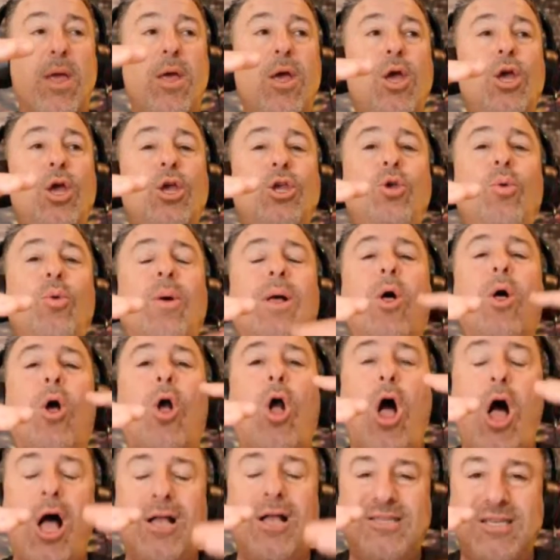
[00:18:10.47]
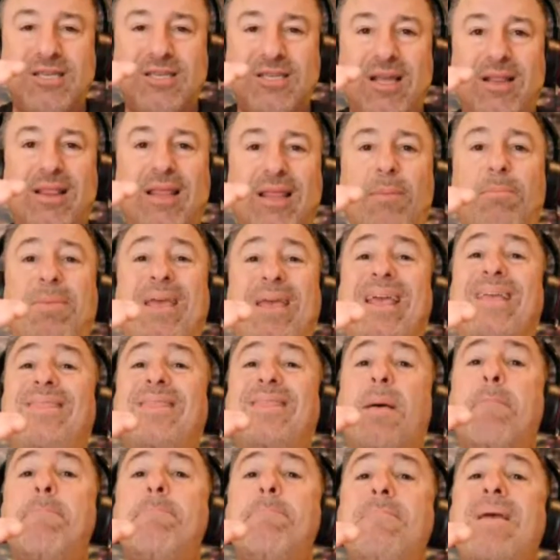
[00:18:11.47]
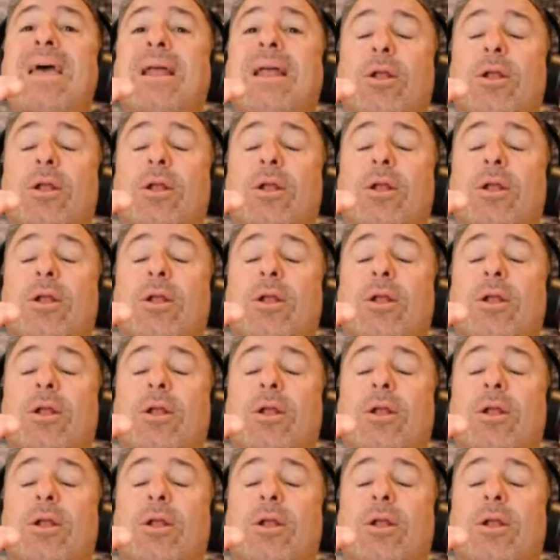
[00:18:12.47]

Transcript: You will constantly be in the middle.